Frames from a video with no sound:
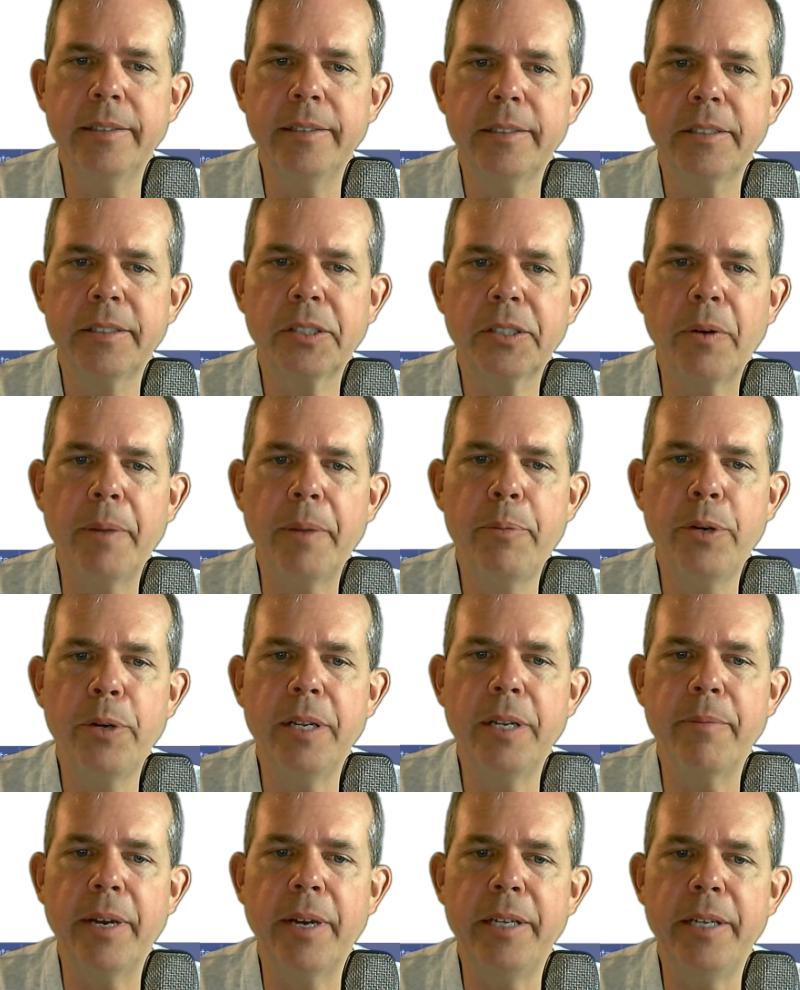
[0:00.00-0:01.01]
So I put
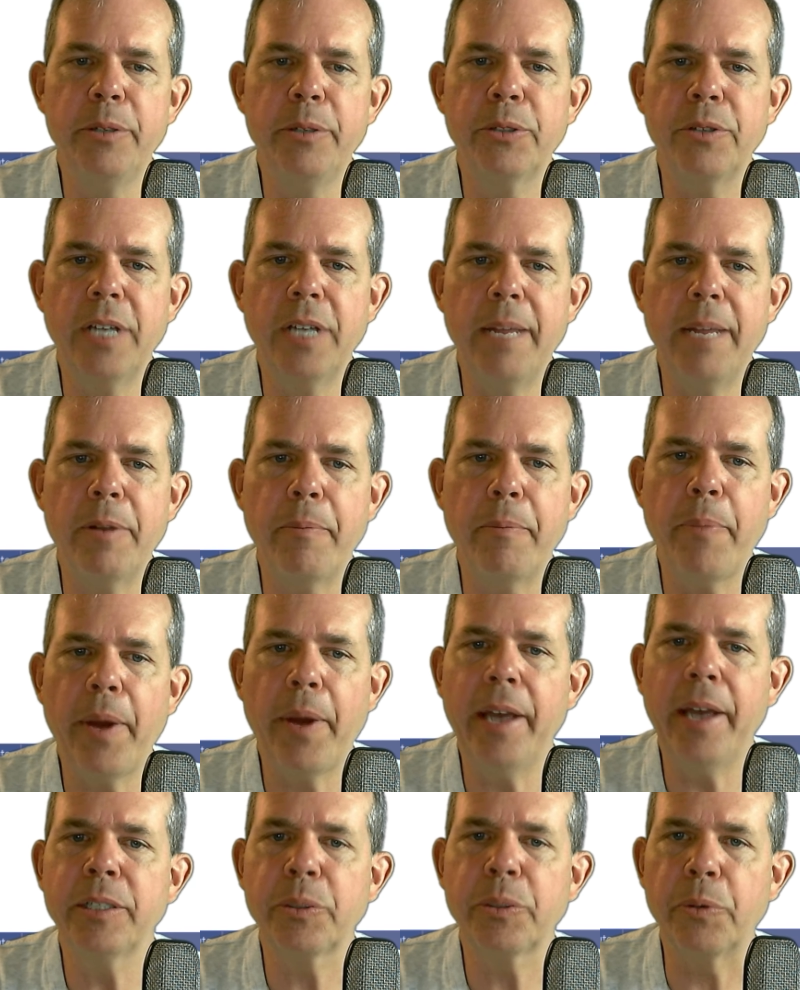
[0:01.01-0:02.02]
in my username and
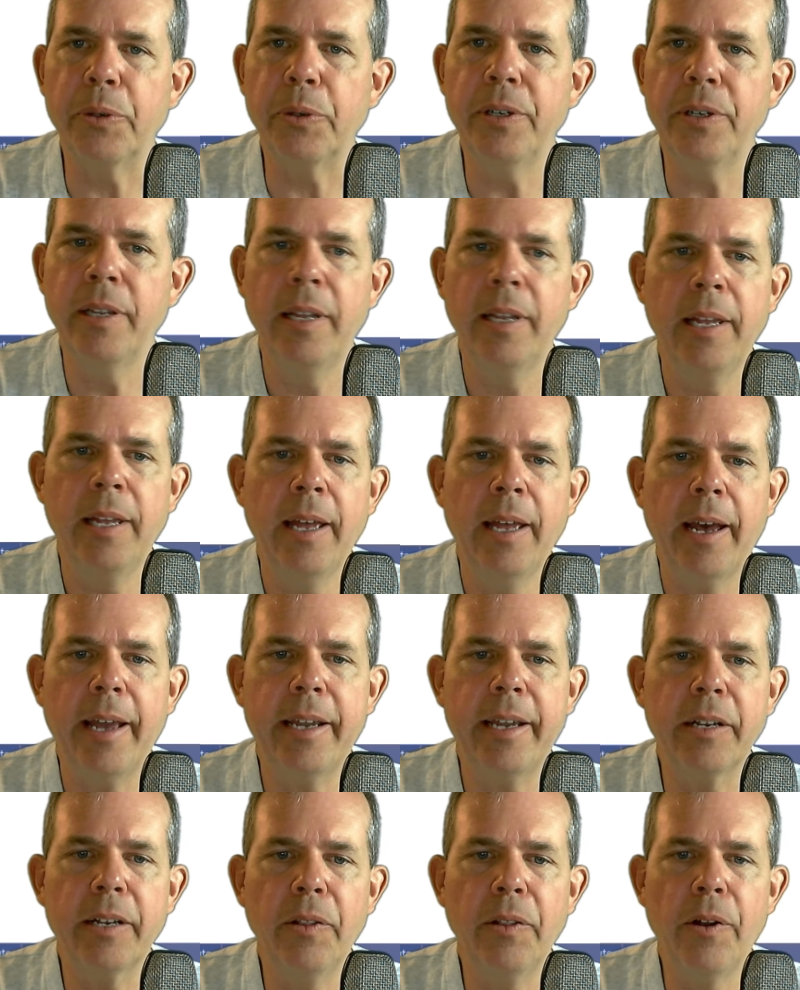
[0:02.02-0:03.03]
password. I
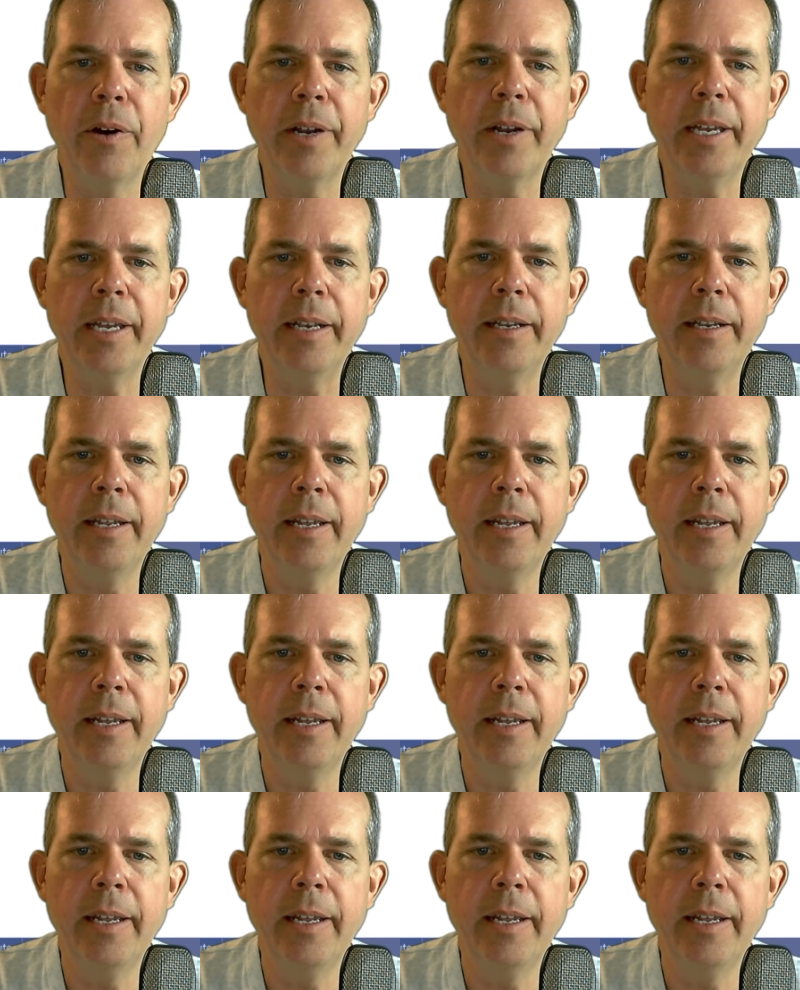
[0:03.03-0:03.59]
can log in.